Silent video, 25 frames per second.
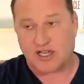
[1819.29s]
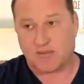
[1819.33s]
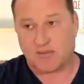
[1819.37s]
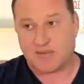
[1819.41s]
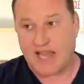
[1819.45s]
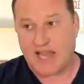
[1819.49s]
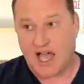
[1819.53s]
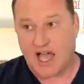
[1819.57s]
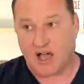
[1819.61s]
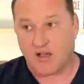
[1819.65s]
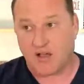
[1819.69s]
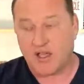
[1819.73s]

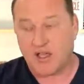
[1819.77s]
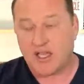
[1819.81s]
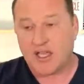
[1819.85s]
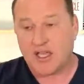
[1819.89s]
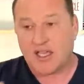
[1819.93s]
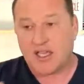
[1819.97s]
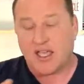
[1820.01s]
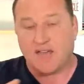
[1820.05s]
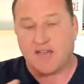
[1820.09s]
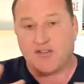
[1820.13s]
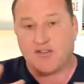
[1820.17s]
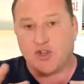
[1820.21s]
Now,
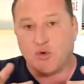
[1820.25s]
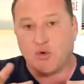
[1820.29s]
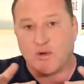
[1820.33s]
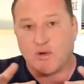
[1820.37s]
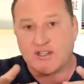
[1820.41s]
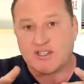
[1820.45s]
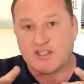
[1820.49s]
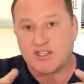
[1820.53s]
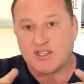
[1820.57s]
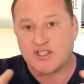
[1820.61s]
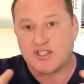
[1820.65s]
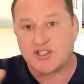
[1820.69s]
if you want
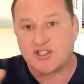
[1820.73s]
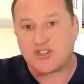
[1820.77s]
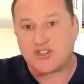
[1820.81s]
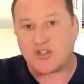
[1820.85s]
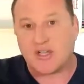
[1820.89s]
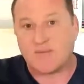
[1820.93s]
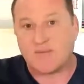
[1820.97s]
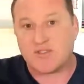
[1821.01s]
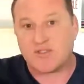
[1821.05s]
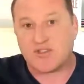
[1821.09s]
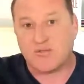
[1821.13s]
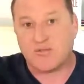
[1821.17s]
to stream
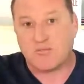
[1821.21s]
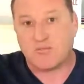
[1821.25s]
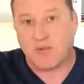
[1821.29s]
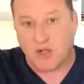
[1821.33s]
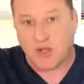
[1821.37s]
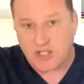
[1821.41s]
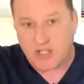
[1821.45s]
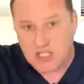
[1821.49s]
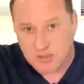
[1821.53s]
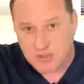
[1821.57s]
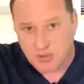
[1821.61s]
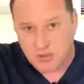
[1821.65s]
to
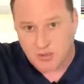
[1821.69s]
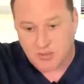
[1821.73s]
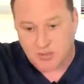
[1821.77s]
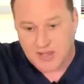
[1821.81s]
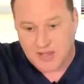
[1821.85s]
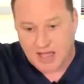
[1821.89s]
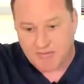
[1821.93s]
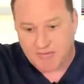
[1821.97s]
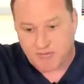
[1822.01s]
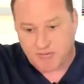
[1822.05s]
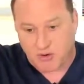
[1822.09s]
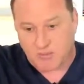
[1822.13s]
multiple
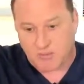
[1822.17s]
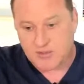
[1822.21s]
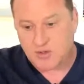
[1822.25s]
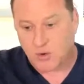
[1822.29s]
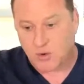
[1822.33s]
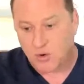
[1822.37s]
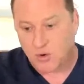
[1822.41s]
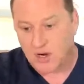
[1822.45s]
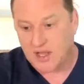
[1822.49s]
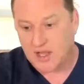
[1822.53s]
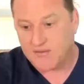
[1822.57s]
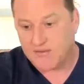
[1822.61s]
platforms,
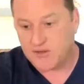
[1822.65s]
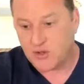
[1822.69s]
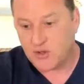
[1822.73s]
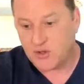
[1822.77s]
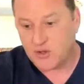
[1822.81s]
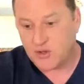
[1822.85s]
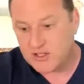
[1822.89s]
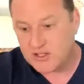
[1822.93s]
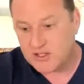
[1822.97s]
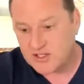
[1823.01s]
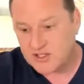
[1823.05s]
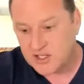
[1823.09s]
or if you
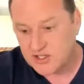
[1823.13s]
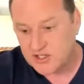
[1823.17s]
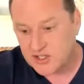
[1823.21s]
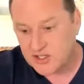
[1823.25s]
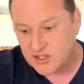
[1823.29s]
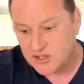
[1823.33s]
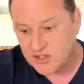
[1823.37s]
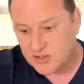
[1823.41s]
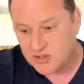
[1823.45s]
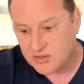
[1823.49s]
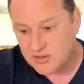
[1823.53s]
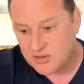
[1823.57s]
want to
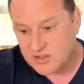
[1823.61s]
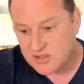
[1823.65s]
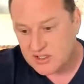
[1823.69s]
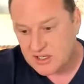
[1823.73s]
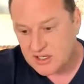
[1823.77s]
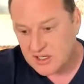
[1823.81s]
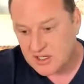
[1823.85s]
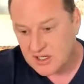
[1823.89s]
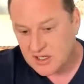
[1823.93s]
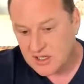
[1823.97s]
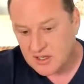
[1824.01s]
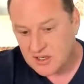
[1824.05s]
use,
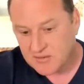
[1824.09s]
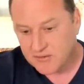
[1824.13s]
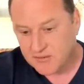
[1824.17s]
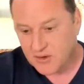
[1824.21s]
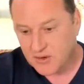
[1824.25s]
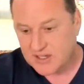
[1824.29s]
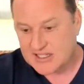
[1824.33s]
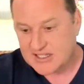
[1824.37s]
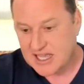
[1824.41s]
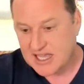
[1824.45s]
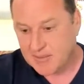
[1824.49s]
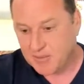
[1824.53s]
for
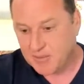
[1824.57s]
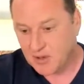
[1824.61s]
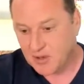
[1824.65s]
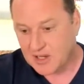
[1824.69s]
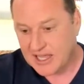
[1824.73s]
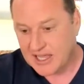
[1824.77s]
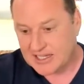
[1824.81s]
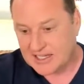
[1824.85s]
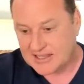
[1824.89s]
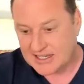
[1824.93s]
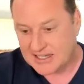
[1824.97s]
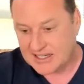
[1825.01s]
example,
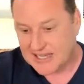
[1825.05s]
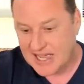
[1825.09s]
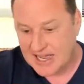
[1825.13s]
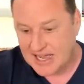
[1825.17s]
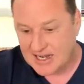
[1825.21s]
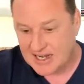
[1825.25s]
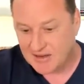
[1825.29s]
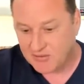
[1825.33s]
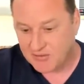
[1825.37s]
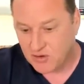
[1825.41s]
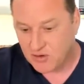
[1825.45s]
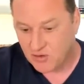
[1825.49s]
like the kind
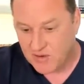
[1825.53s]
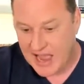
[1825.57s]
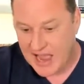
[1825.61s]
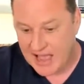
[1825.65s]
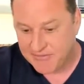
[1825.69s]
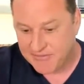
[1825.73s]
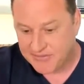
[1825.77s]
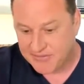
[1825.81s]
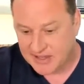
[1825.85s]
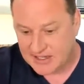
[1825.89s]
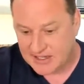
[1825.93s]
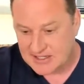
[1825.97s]
of
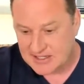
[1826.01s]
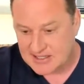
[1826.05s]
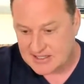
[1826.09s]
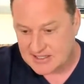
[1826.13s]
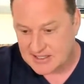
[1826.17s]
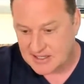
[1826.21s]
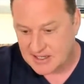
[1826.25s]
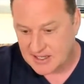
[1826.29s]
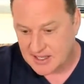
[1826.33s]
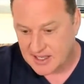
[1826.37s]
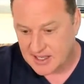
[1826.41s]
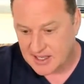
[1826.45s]
graphics
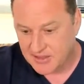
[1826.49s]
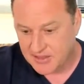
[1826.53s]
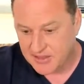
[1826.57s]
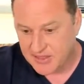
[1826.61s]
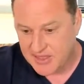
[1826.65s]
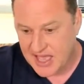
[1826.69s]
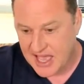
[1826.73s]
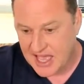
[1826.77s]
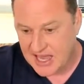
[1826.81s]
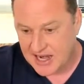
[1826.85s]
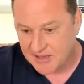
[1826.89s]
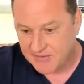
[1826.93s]

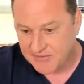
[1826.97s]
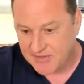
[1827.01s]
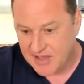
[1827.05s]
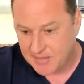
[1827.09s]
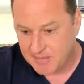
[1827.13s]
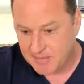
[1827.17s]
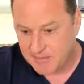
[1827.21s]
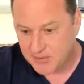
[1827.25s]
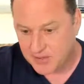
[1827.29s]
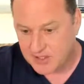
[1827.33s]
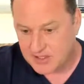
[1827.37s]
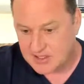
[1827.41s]
that if I
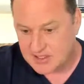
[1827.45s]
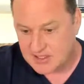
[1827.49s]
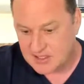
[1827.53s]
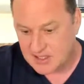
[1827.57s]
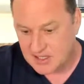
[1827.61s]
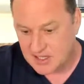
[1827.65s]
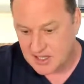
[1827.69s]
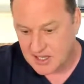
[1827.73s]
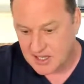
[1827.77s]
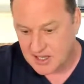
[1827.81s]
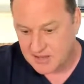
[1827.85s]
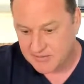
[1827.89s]
put,
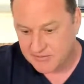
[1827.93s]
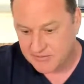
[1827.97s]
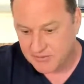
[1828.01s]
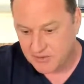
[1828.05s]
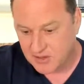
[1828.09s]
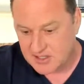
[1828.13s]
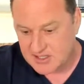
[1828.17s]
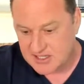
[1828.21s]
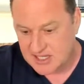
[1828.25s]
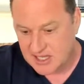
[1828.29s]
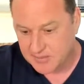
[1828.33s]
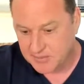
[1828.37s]
for
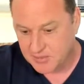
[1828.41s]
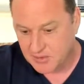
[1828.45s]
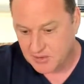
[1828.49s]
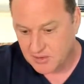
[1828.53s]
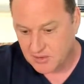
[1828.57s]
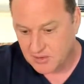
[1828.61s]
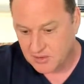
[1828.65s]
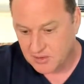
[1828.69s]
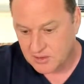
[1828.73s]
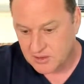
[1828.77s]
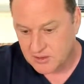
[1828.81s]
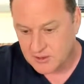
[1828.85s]

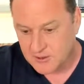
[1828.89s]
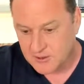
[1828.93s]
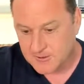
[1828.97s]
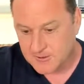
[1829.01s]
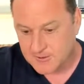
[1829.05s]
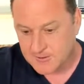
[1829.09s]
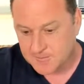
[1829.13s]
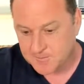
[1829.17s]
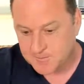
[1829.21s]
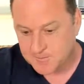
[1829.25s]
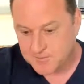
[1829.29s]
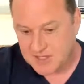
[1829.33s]
example,
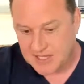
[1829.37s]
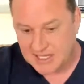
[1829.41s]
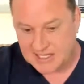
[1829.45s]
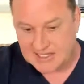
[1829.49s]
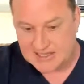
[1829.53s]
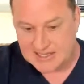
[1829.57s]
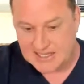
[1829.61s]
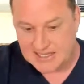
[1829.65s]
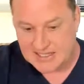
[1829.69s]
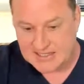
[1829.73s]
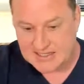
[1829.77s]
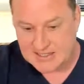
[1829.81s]
like
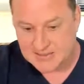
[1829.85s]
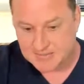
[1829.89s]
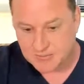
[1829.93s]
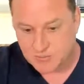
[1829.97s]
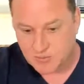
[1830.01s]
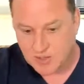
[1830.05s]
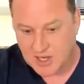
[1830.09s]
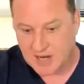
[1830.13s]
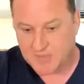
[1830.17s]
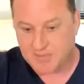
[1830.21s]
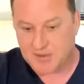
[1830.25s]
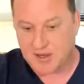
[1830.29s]
this right
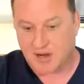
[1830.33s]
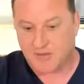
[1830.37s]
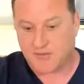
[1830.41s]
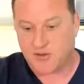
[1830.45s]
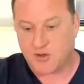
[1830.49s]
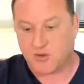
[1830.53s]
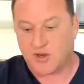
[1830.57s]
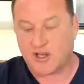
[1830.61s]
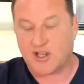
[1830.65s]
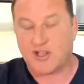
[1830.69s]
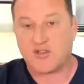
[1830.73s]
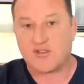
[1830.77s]
up here, if you want
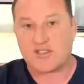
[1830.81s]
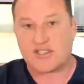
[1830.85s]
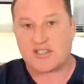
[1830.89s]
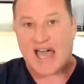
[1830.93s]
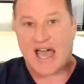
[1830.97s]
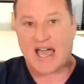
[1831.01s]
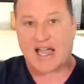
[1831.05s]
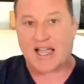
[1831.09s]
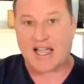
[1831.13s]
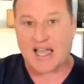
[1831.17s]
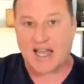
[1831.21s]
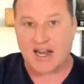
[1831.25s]
to use
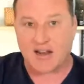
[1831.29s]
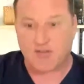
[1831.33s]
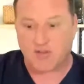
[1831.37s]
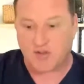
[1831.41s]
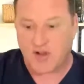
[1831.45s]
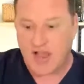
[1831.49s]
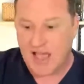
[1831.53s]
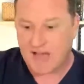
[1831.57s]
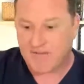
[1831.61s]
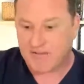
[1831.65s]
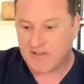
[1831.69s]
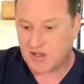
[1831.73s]
that kind of
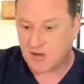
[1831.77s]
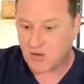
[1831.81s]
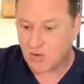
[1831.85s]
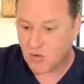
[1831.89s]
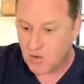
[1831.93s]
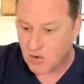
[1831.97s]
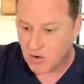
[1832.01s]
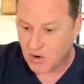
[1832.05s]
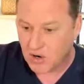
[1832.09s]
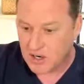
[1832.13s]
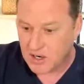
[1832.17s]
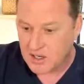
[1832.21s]
graphic,
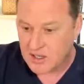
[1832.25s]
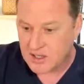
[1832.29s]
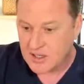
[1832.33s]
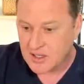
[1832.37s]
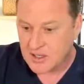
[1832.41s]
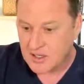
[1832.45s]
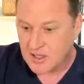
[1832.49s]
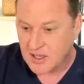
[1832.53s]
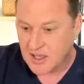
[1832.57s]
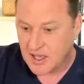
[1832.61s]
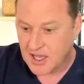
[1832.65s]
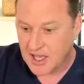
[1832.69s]
or
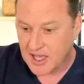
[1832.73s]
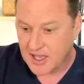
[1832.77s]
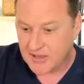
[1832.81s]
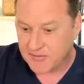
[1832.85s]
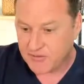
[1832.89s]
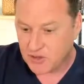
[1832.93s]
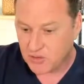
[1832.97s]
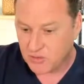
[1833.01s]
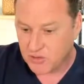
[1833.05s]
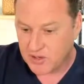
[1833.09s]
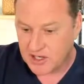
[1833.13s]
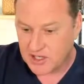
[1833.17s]
if you
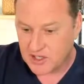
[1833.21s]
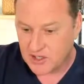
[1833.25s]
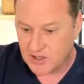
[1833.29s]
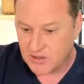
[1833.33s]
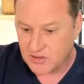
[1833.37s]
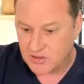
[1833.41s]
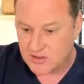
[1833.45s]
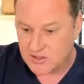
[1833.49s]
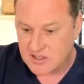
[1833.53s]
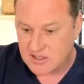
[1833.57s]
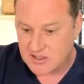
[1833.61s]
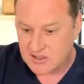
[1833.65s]
want to
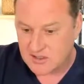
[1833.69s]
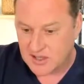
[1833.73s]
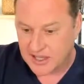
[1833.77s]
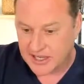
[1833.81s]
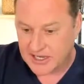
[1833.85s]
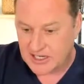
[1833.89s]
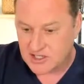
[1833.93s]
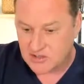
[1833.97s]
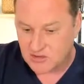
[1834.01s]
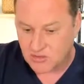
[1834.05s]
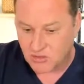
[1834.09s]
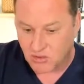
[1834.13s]
use like
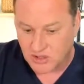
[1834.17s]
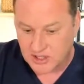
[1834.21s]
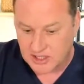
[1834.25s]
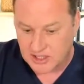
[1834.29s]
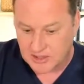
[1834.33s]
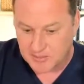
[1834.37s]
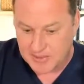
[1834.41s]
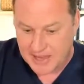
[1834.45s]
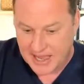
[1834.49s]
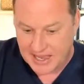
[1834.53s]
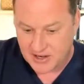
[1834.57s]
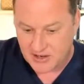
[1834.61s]
scrolling
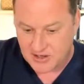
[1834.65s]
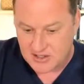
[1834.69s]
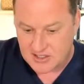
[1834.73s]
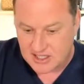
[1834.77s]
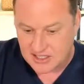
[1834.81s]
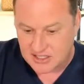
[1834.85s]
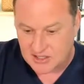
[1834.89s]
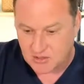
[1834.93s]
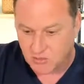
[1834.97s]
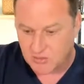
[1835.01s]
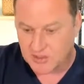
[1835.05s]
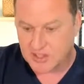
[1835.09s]
banners, like the
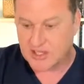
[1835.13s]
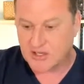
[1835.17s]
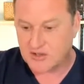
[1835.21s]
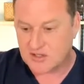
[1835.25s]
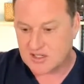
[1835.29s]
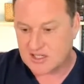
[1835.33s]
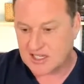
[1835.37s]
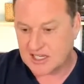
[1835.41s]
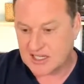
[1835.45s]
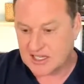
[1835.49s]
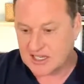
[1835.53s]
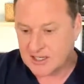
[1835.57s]
one that you
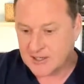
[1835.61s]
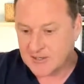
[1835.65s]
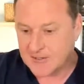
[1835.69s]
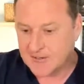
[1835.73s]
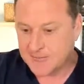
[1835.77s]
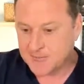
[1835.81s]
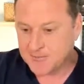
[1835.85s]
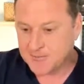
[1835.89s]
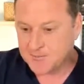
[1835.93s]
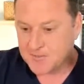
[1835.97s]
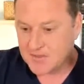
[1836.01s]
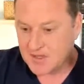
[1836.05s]
see
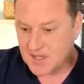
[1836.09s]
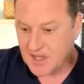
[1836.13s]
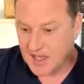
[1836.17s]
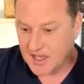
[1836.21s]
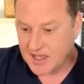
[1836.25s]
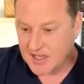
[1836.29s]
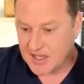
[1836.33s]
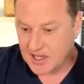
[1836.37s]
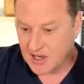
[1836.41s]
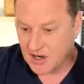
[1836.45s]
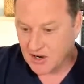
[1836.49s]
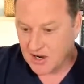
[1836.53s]

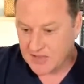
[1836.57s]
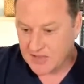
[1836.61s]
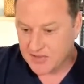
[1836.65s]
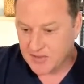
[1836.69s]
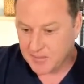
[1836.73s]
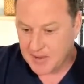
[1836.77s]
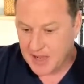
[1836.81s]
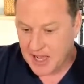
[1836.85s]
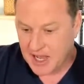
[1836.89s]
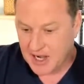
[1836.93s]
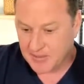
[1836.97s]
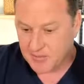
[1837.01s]
here at the
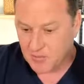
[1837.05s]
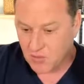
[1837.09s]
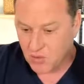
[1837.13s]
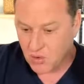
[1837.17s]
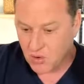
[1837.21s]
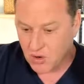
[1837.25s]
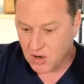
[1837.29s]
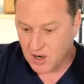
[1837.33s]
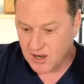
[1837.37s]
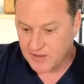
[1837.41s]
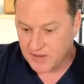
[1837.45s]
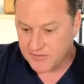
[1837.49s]
bottom,
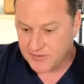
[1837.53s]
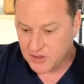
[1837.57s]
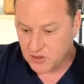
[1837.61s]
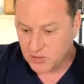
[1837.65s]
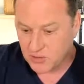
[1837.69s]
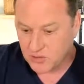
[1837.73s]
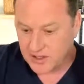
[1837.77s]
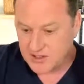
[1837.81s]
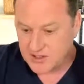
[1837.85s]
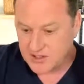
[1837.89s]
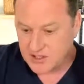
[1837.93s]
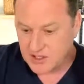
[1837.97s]
or if you
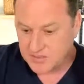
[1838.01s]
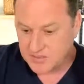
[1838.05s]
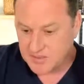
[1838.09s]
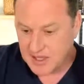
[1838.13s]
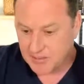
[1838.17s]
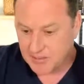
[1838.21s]
want to be able to